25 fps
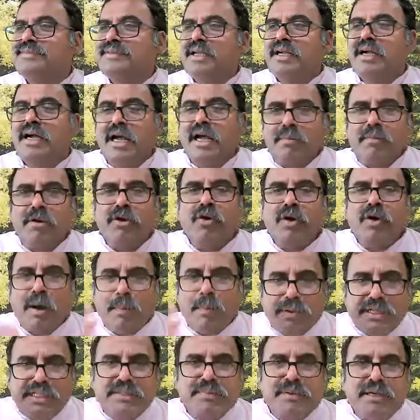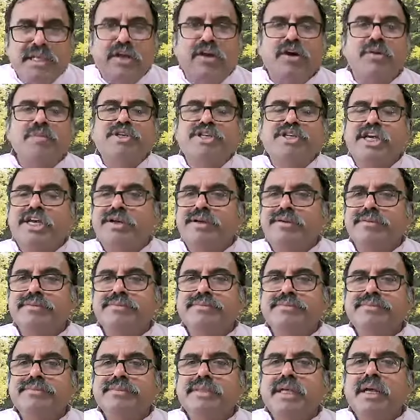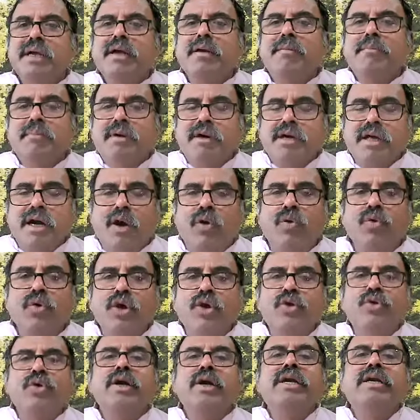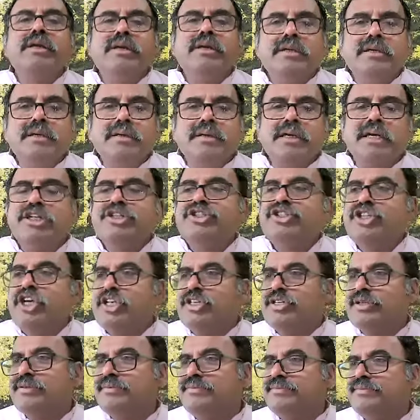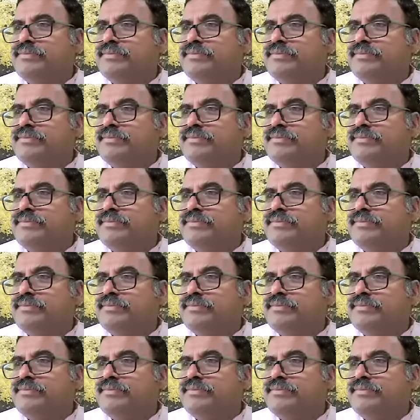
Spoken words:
Karma Yoga principle cannot be changed, but how do you do it can change.